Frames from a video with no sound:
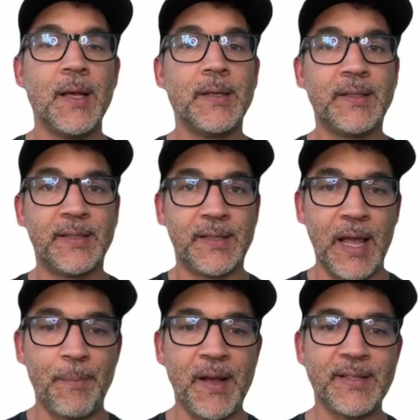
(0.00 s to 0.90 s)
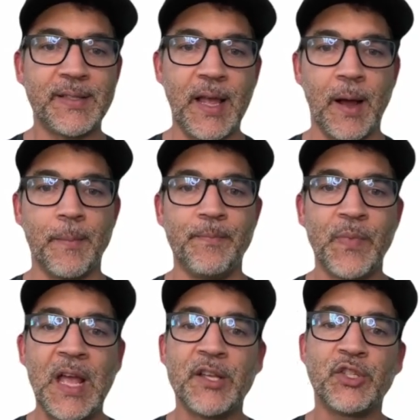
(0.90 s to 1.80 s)
step by step
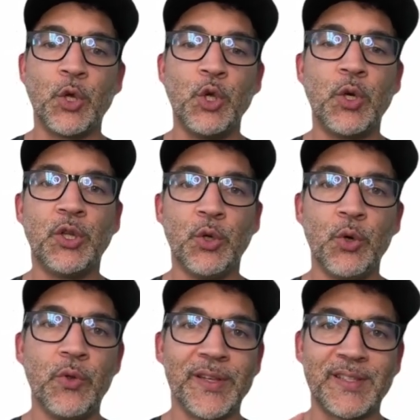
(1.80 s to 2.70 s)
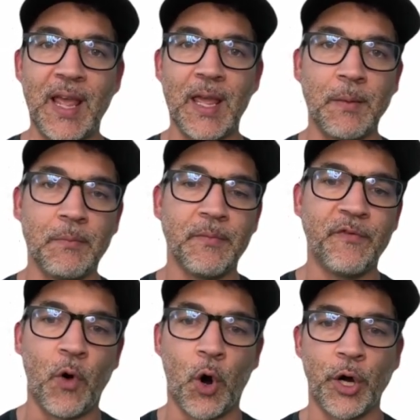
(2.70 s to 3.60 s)
so you could do the same
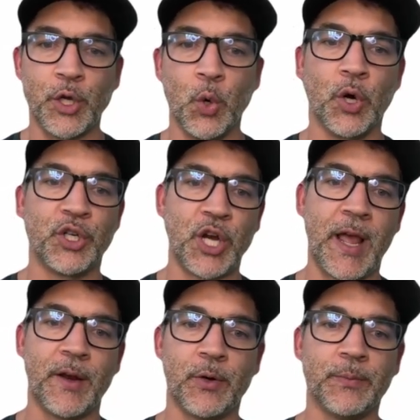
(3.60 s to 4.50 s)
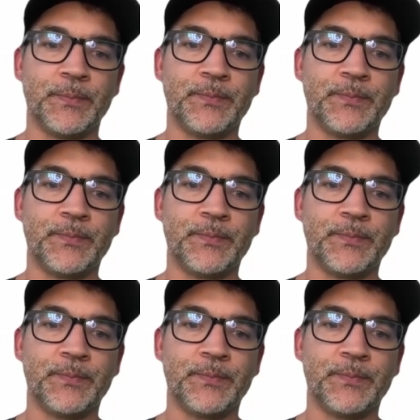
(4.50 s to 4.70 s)
for your channel.